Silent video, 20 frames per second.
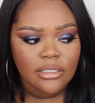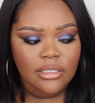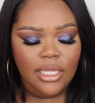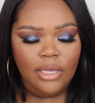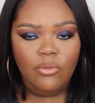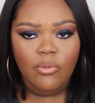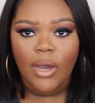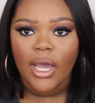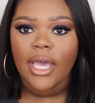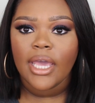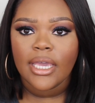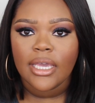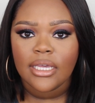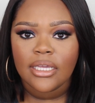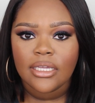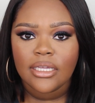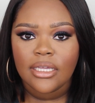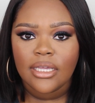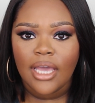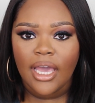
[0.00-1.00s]
Like why?
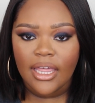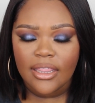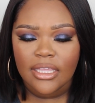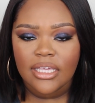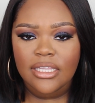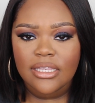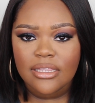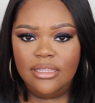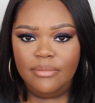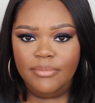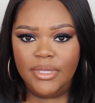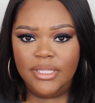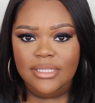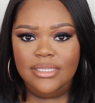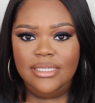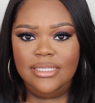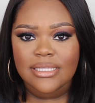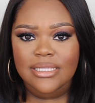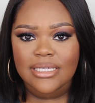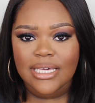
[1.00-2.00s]
I think it's the
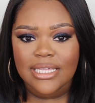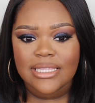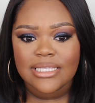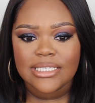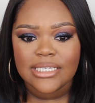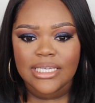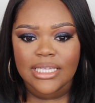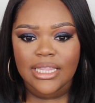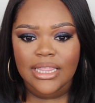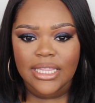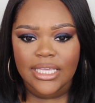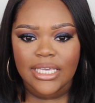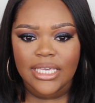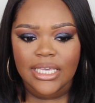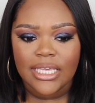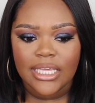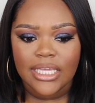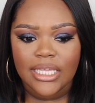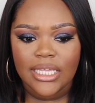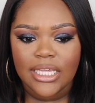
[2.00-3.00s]
most disgusting
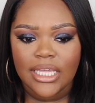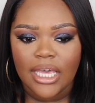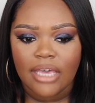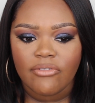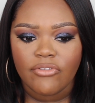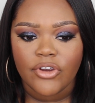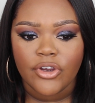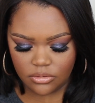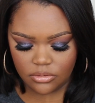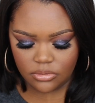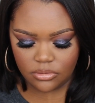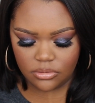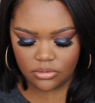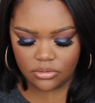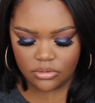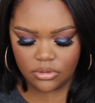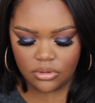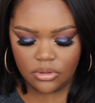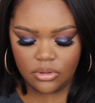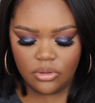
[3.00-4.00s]
thing ever.
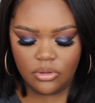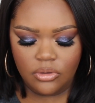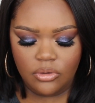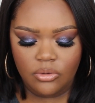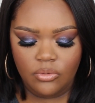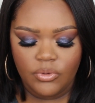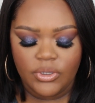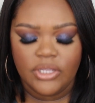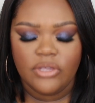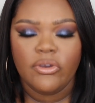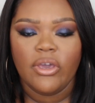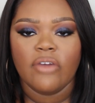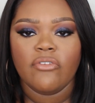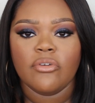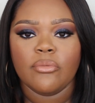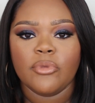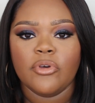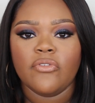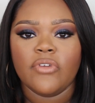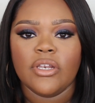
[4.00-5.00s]
Would you
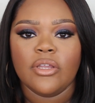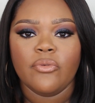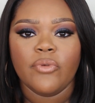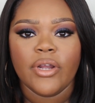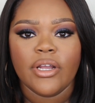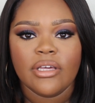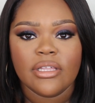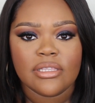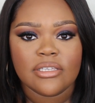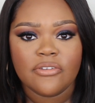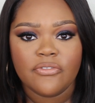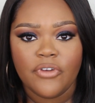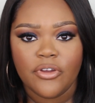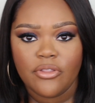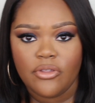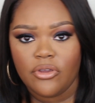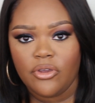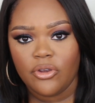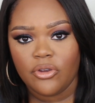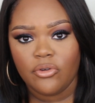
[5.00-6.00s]
ever move anywhere else to
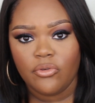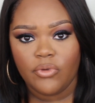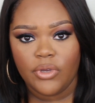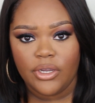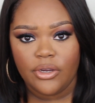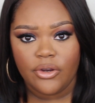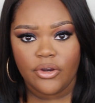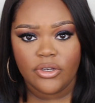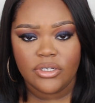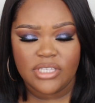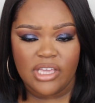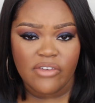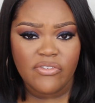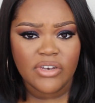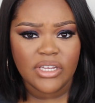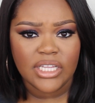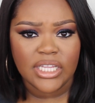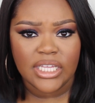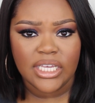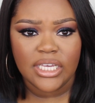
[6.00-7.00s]
further your career?
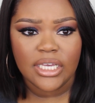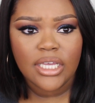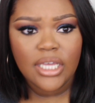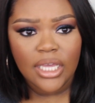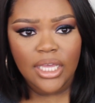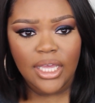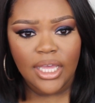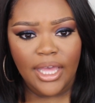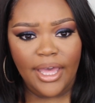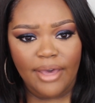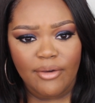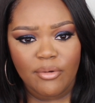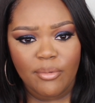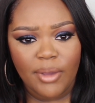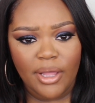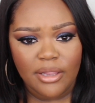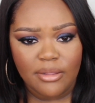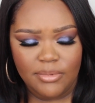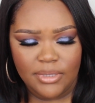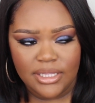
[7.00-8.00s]
Definitely. I would
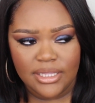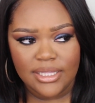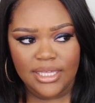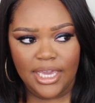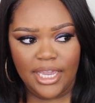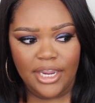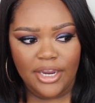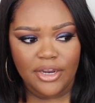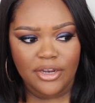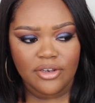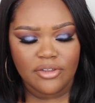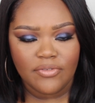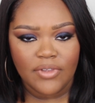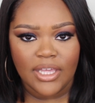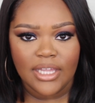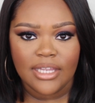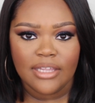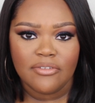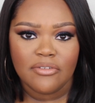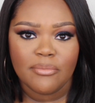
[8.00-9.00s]
probably be scared of
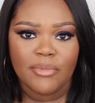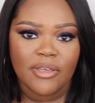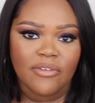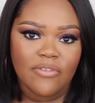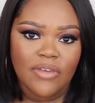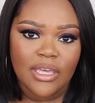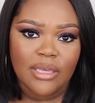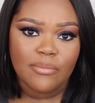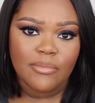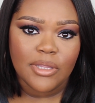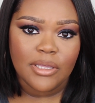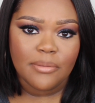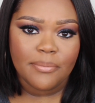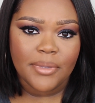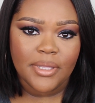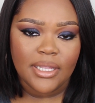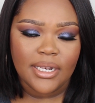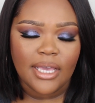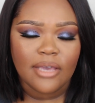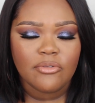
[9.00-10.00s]
like leaving my family,
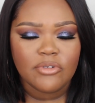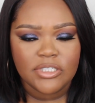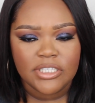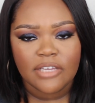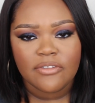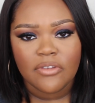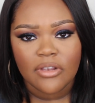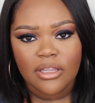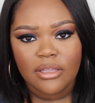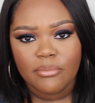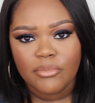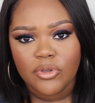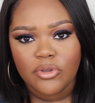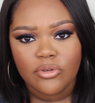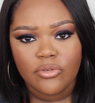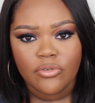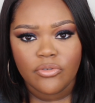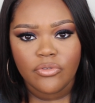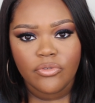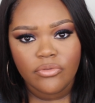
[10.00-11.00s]
but I would definitely
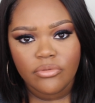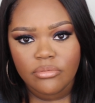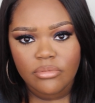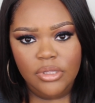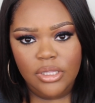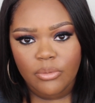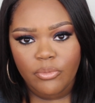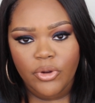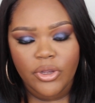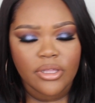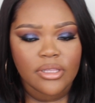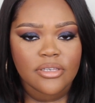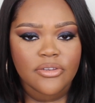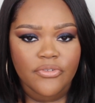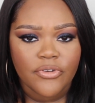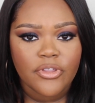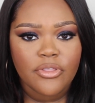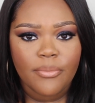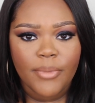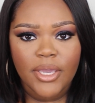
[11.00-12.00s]
move somewhere else
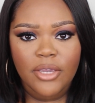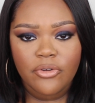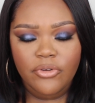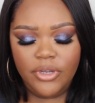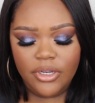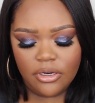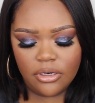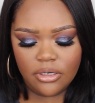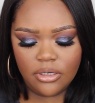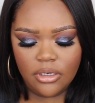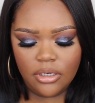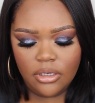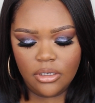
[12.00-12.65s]
to further my career.